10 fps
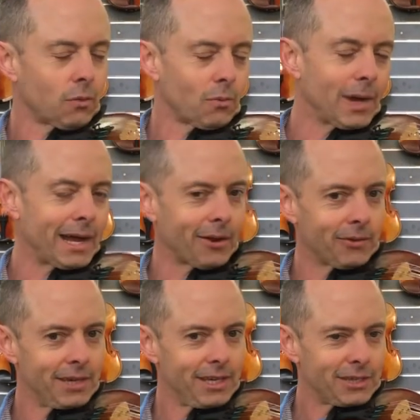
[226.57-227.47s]
Wow.
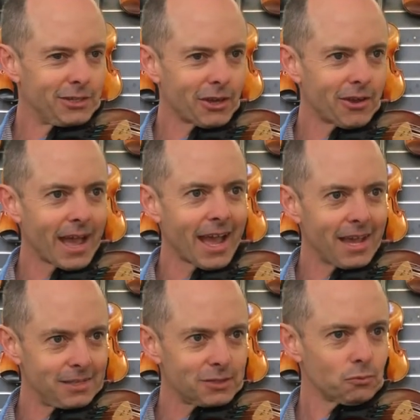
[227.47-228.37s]

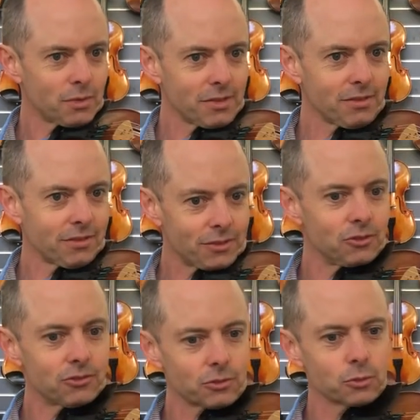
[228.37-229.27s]
As with
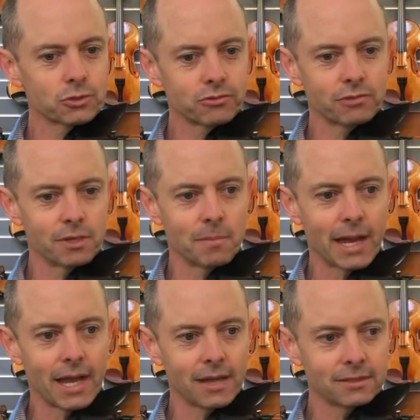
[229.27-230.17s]
usual Struna
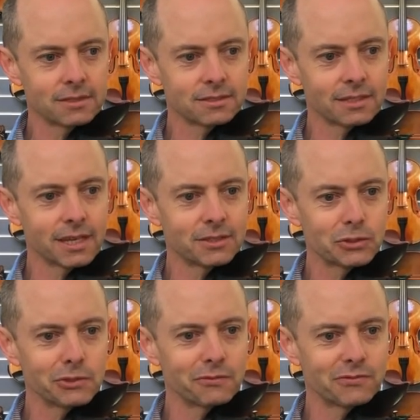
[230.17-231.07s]
Masters, they
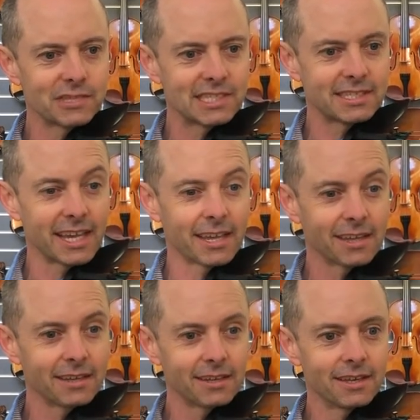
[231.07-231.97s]
sort of
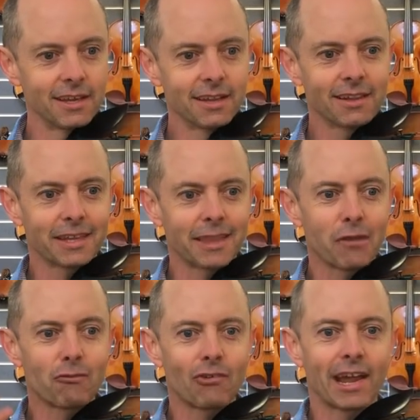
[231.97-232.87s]
sing, like they
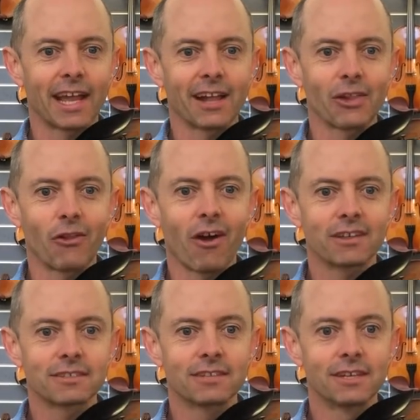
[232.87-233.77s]
ring a lot.
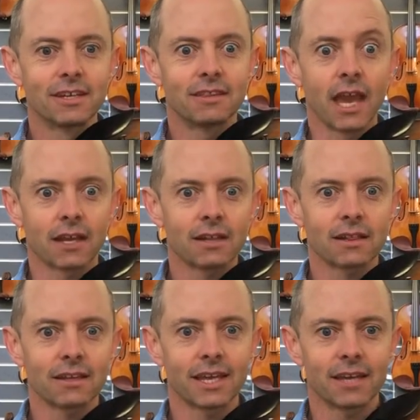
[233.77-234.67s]
They're
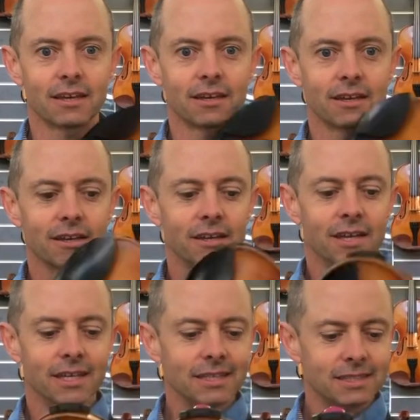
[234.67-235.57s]
clear,
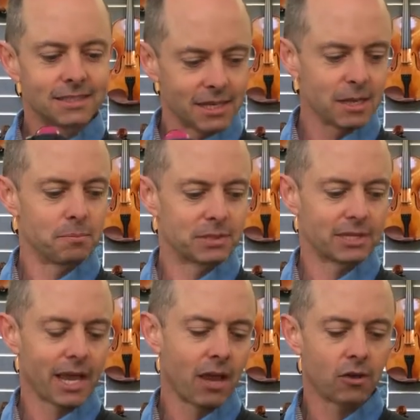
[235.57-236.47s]
deep
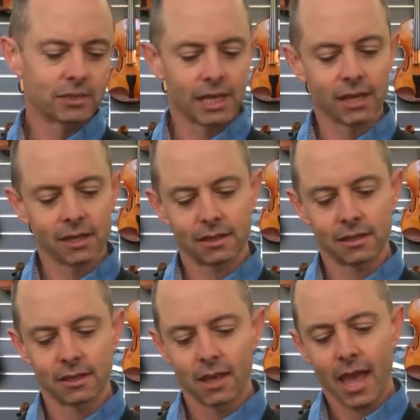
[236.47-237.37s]
sounding,
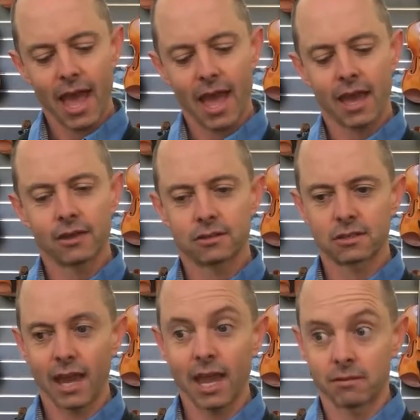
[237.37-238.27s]
and
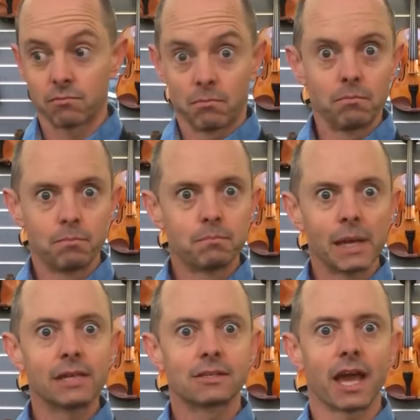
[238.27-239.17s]

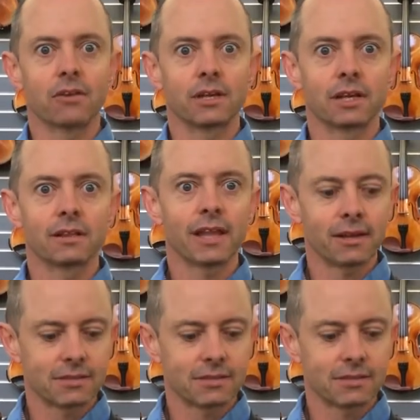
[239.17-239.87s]
big sounding, loud